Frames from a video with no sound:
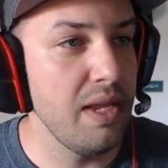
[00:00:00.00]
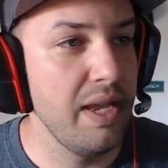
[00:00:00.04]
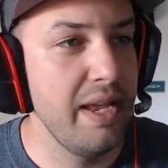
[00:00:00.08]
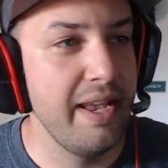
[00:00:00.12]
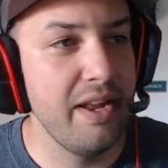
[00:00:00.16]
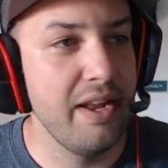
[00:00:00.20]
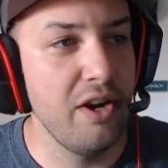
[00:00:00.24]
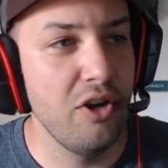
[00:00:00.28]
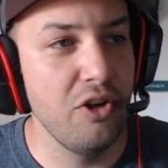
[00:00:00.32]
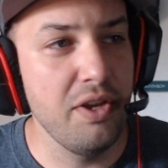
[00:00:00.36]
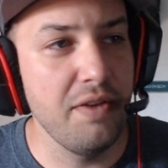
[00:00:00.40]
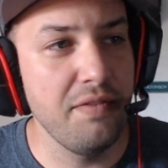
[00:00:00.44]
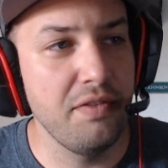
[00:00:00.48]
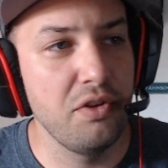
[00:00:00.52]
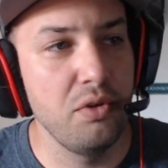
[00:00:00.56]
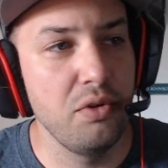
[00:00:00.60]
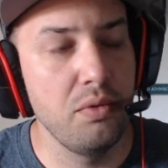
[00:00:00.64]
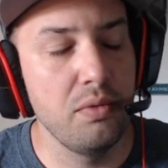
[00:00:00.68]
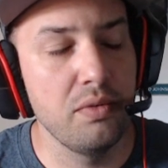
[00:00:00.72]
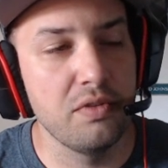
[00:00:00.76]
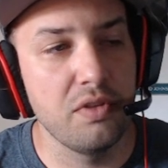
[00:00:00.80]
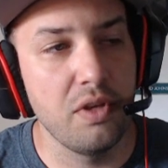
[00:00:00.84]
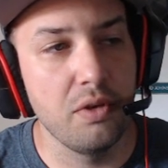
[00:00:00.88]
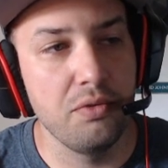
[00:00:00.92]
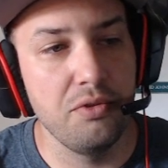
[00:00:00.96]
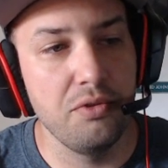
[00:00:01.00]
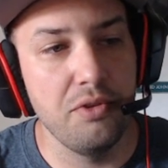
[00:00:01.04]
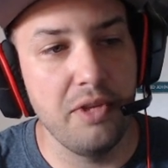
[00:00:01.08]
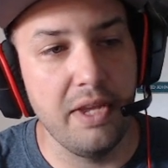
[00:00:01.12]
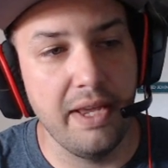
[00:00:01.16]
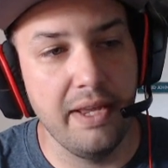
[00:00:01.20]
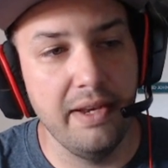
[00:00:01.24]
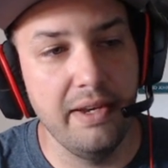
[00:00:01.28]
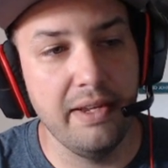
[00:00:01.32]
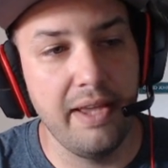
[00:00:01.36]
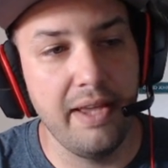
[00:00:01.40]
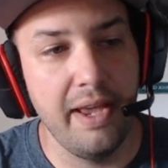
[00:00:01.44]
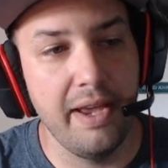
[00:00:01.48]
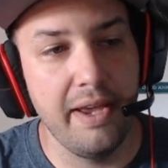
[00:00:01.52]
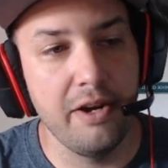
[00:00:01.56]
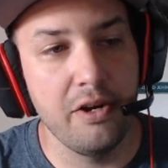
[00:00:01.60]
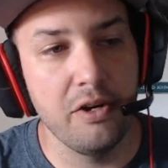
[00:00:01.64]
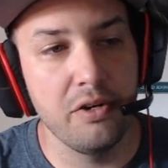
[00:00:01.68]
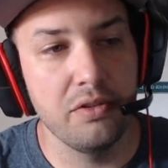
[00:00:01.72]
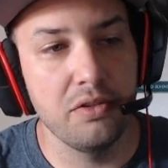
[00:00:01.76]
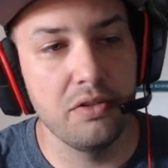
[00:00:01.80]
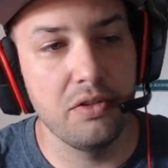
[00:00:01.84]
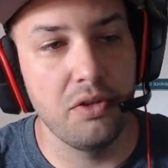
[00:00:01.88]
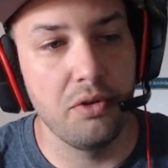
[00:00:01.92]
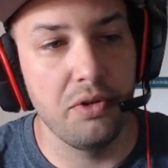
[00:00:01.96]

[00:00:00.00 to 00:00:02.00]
And all you have to do is go to the indicators,